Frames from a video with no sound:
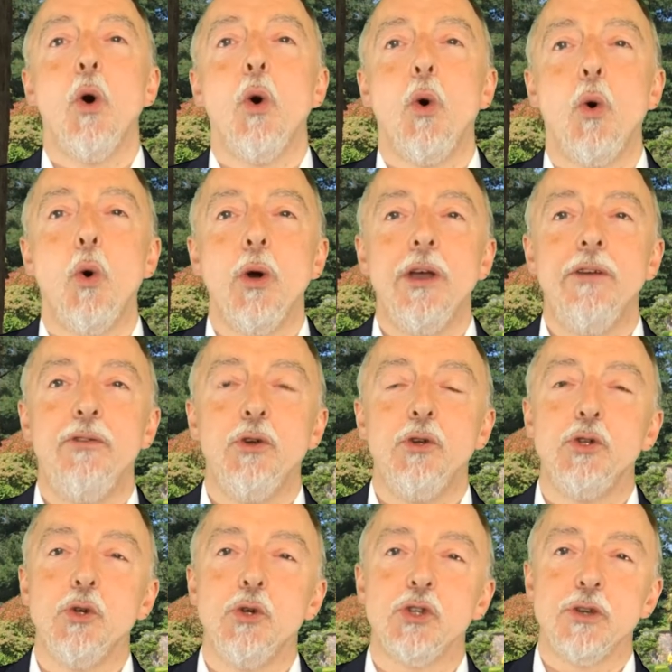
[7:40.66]
or if you
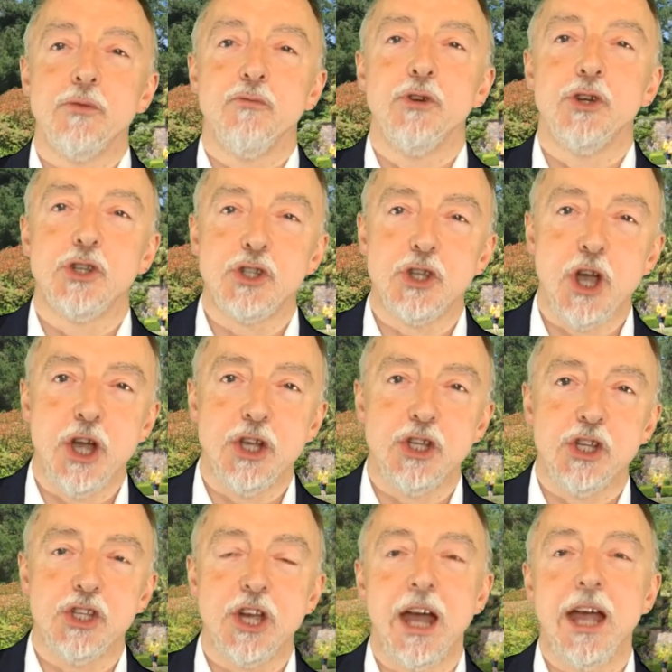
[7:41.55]
do some research
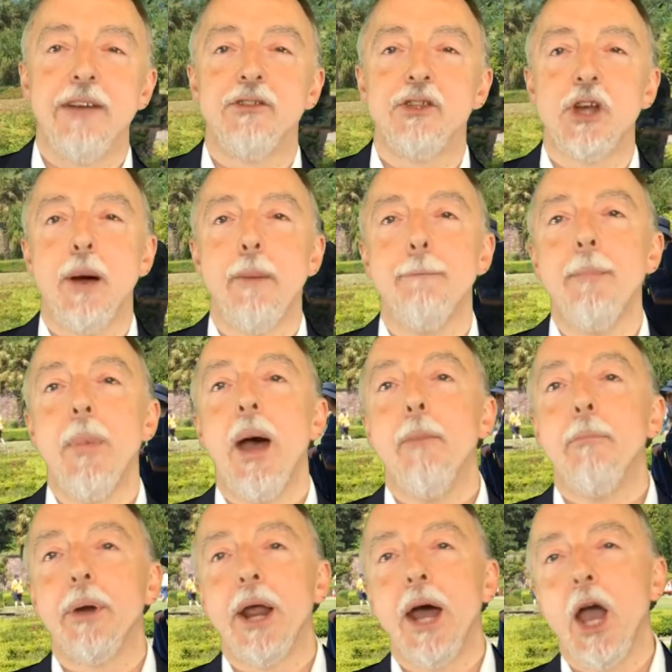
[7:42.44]
as I have done,
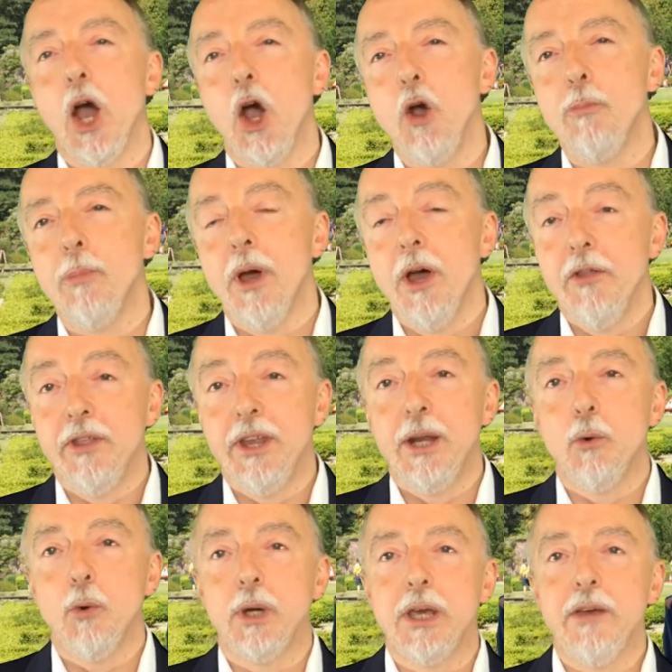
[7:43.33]
but I hope that it
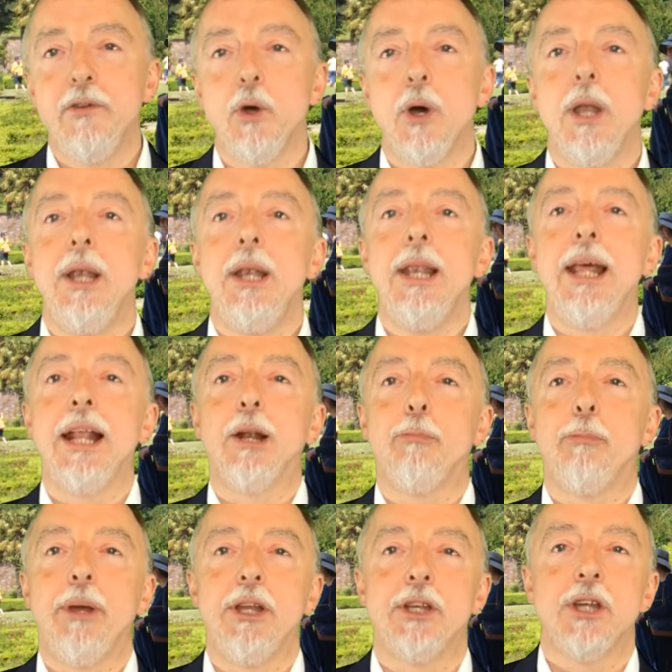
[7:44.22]
will give you a little
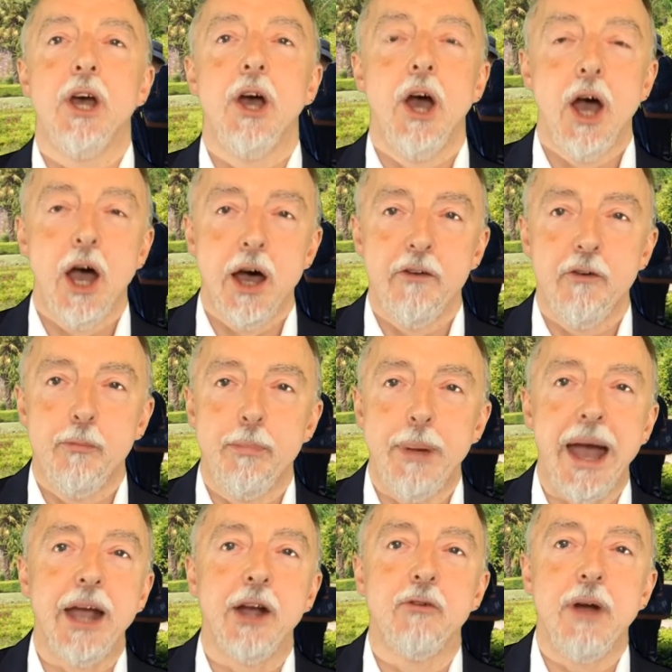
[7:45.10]
bit of a
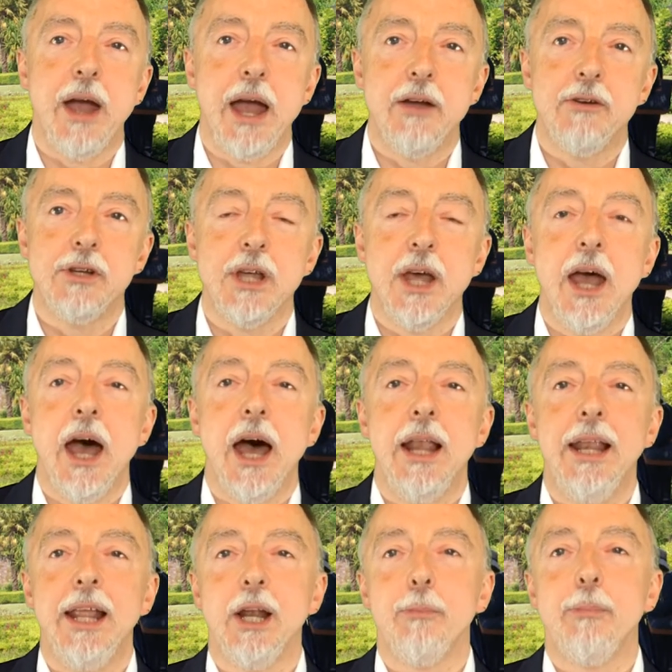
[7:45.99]
background, a
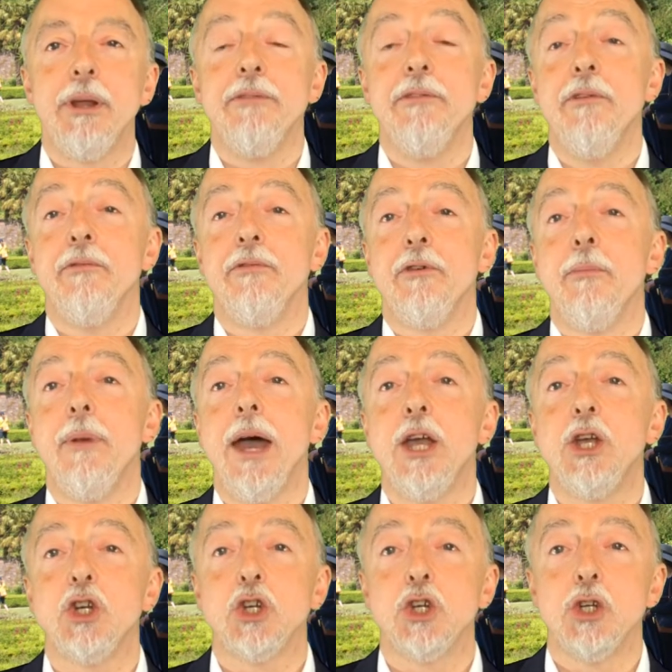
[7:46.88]
little bit of
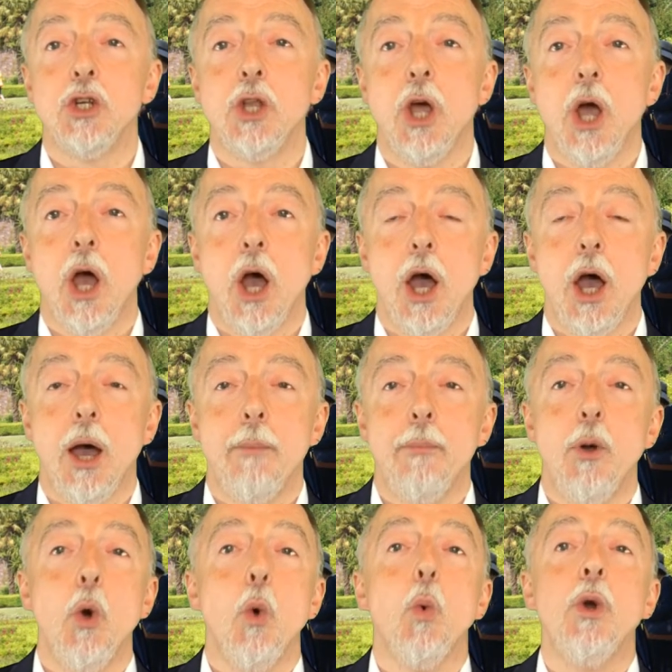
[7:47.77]
information
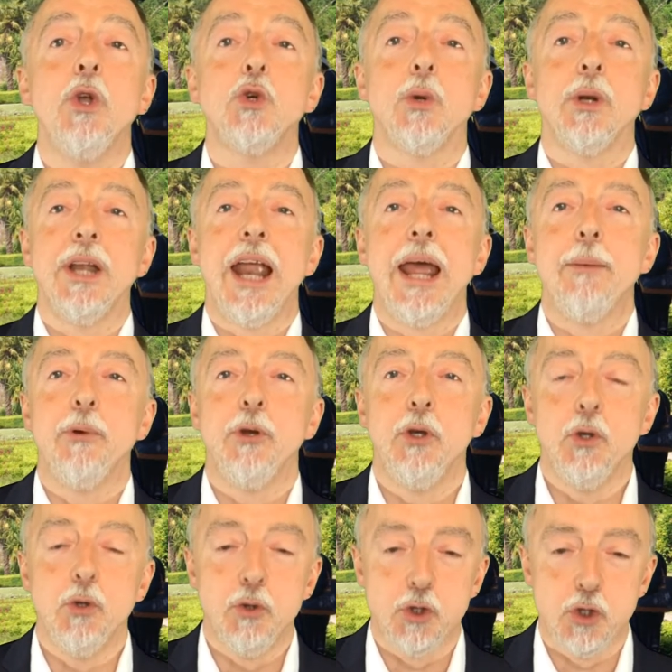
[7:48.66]
which will enable
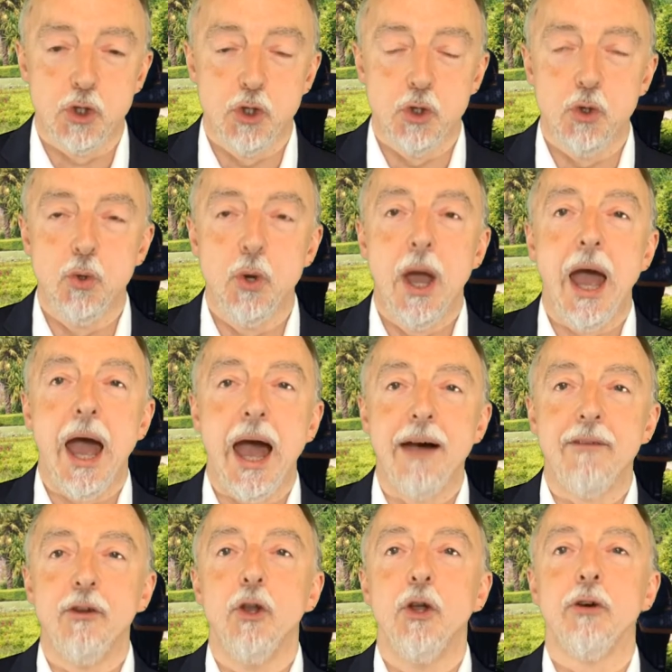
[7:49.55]
you to
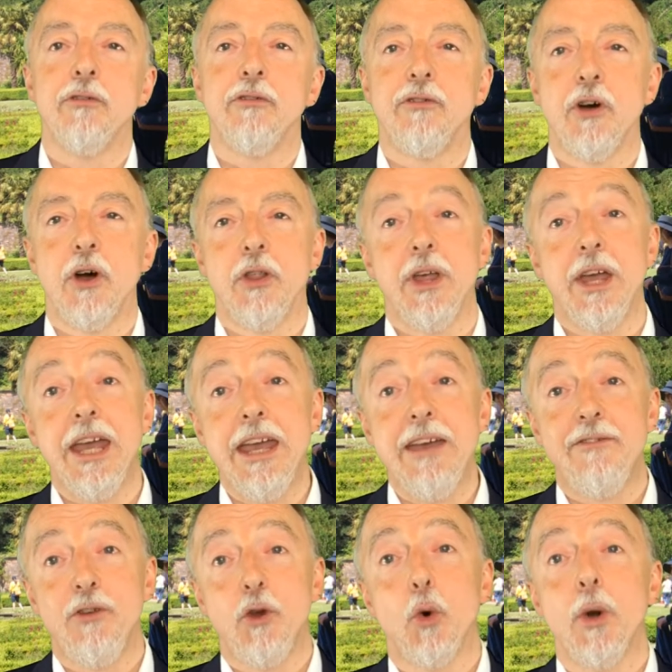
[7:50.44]
have a look further
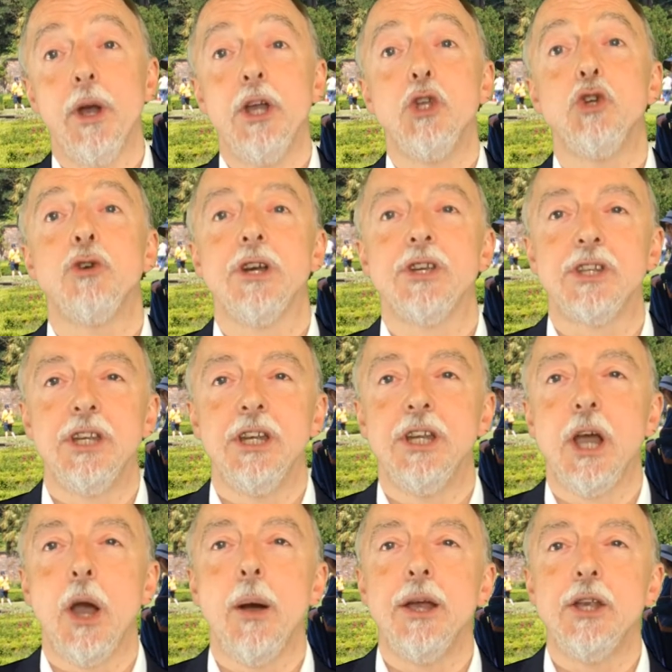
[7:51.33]
if you're interested in
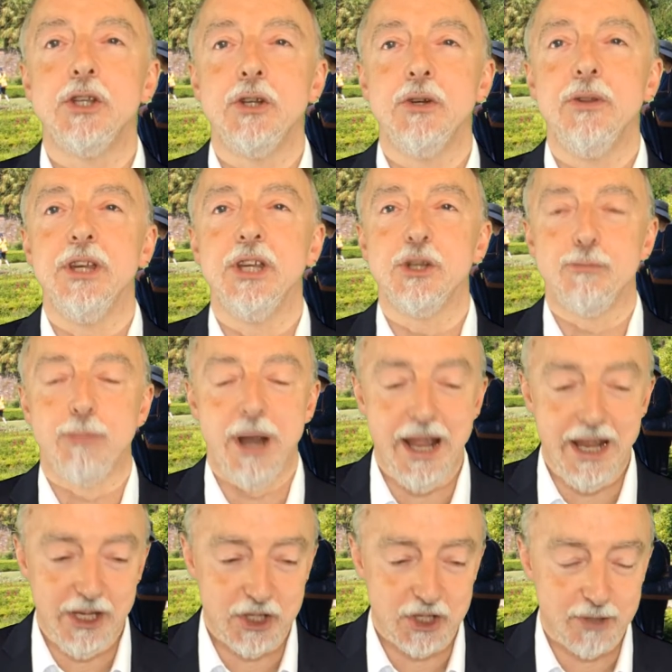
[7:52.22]
going to this
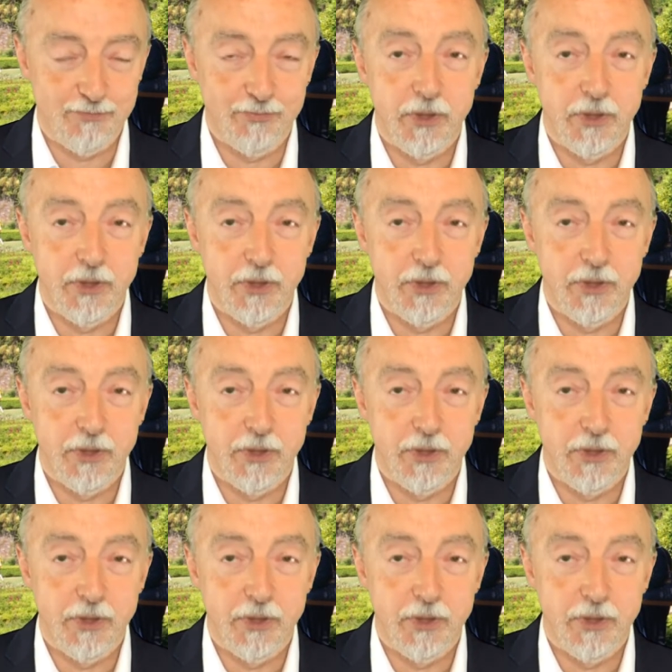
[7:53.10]
place.